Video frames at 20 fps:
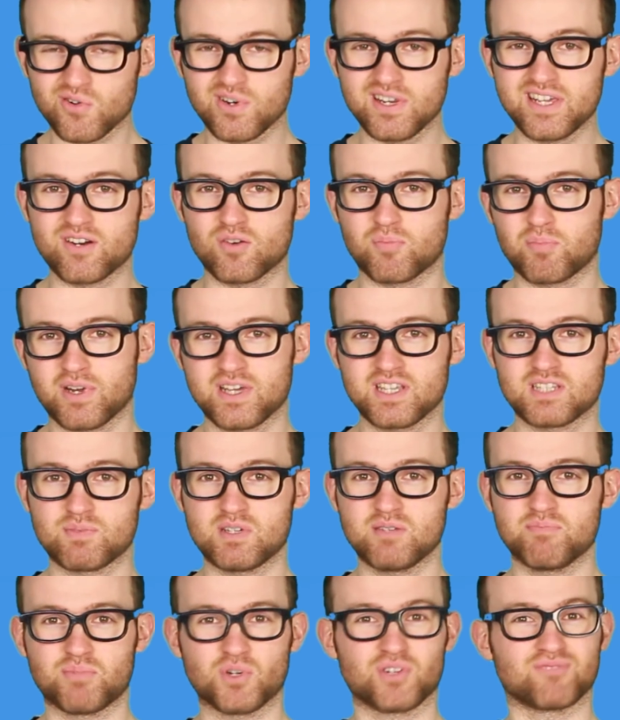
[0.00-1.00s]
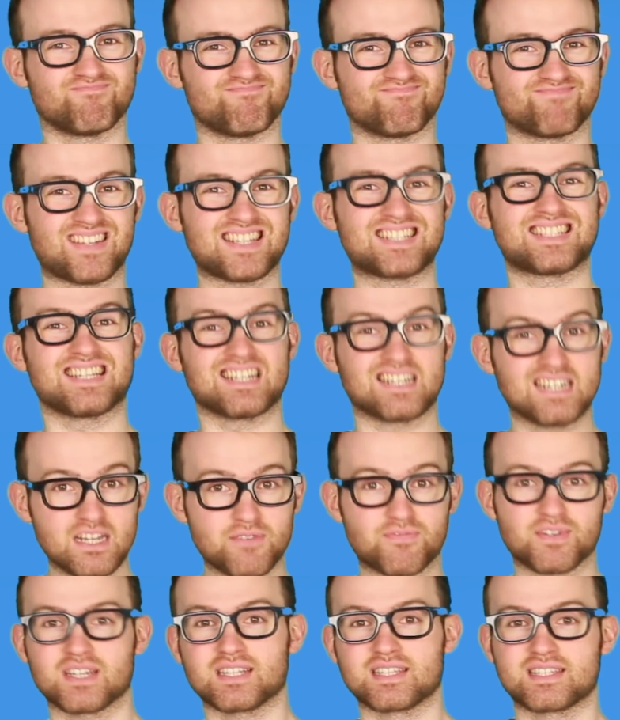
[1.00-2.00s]
only a replacement, but a
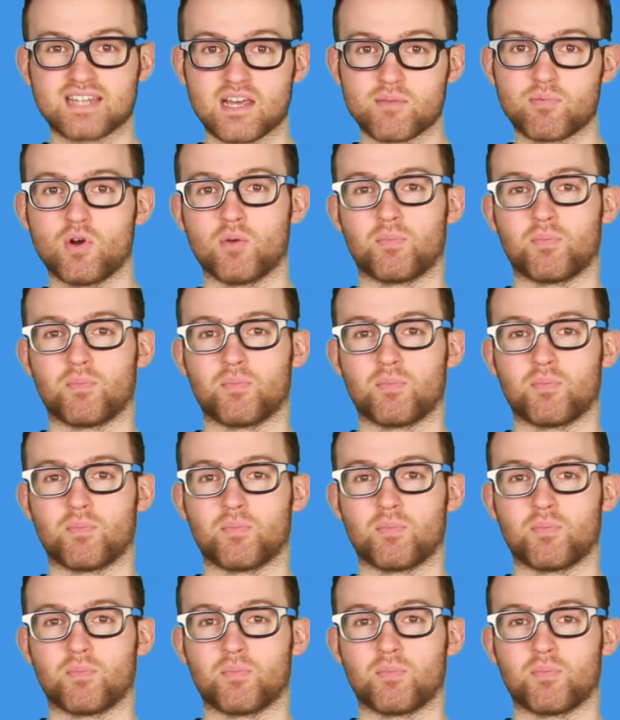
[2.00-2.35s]
significant step